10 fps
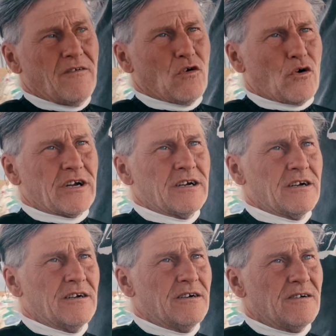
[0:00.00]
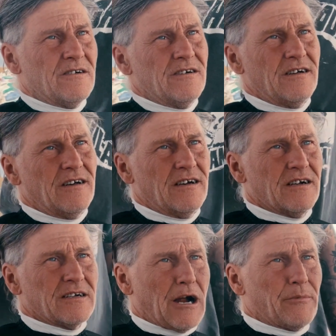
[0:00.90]
flooring,
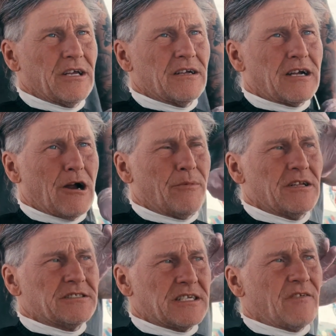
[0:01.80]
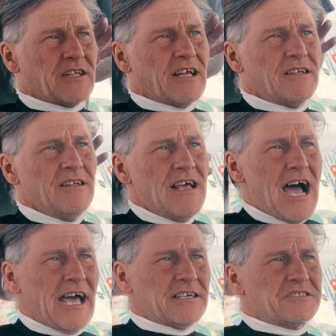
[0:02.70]
carpet and stuff like that.
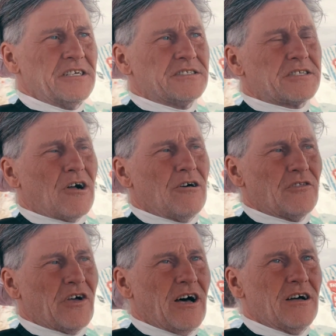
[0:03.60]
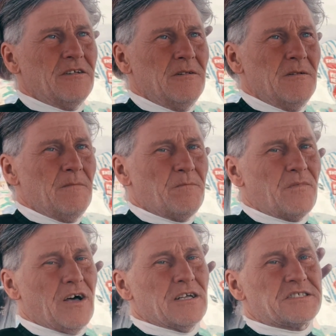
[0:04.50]
I actually installed
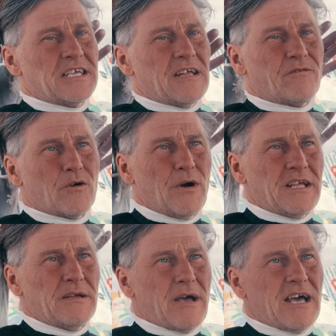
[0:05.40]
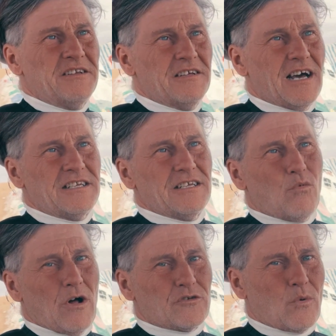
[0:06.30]
the set for Breaking Bad. I did
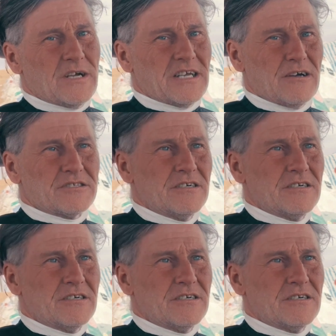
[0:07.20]
Walter White's house.